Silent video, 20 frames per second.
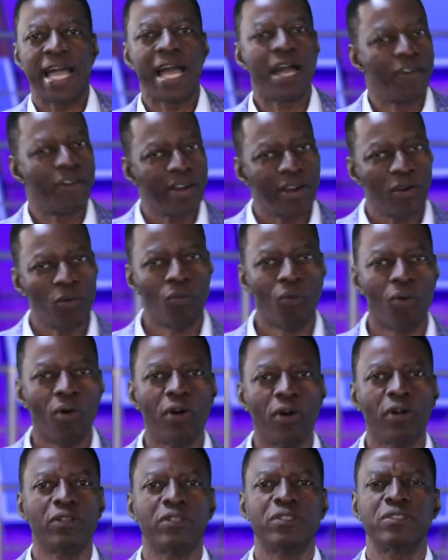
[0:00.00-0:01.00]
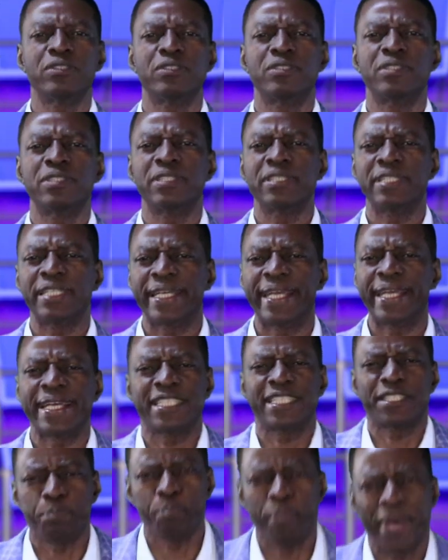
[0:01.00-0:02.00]
Our world
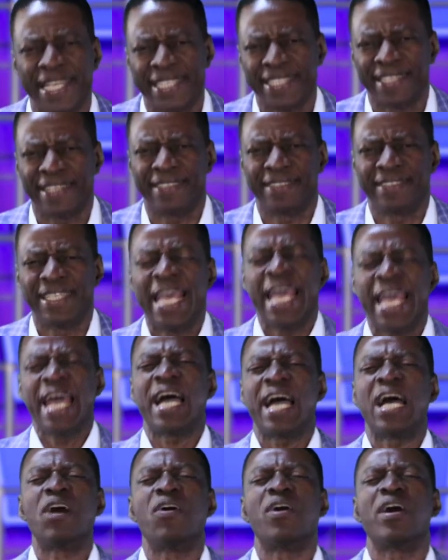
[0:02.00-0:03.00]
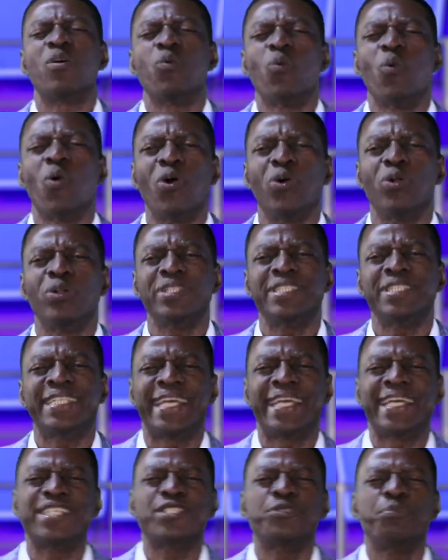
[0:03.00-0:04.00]
gets better. Our
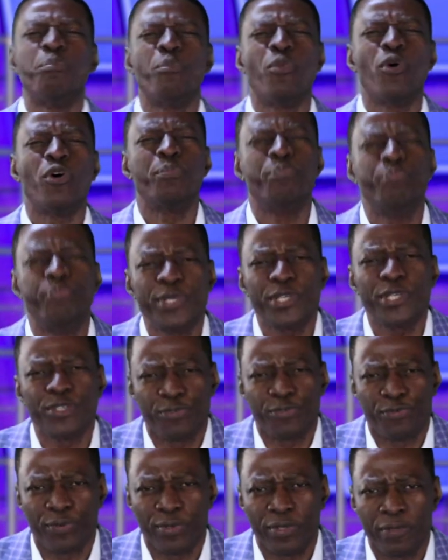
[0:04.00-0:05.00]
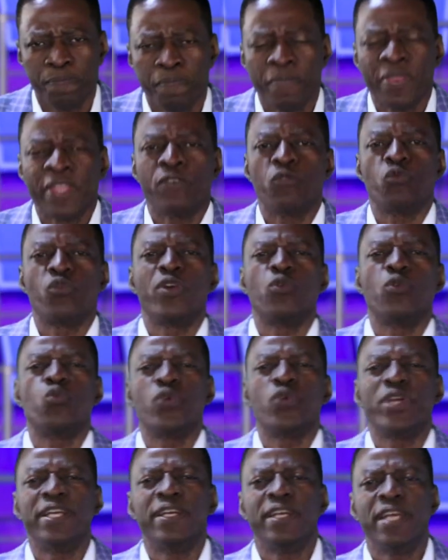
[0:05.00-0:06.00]
world gets more beautiful
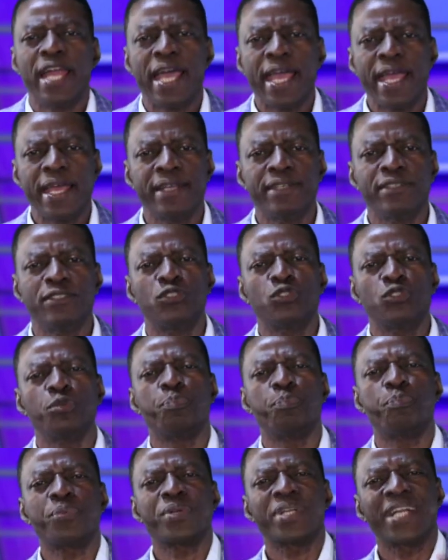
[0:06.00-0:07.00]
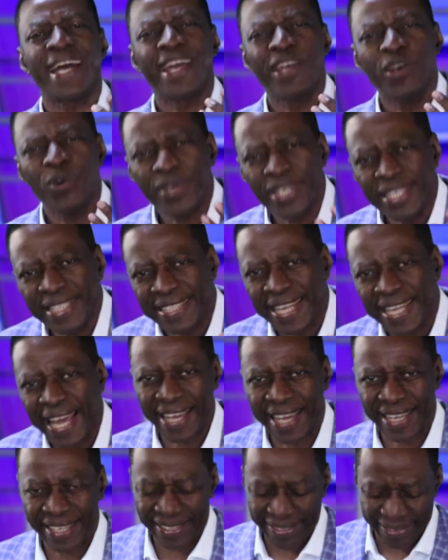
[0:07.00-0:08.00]
when we learn to
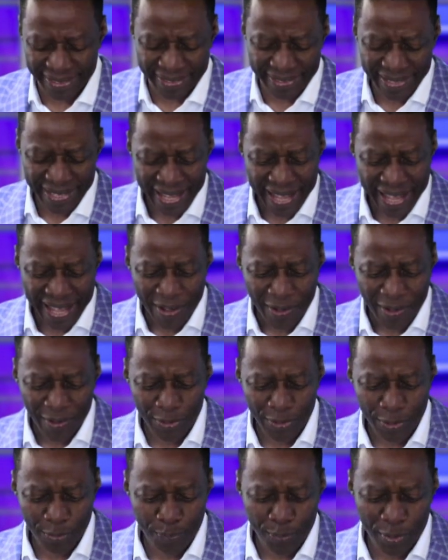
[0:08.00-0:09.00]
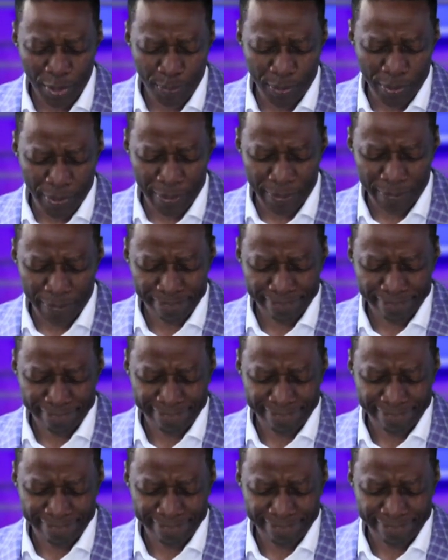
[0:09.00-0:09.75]
prioritize other people.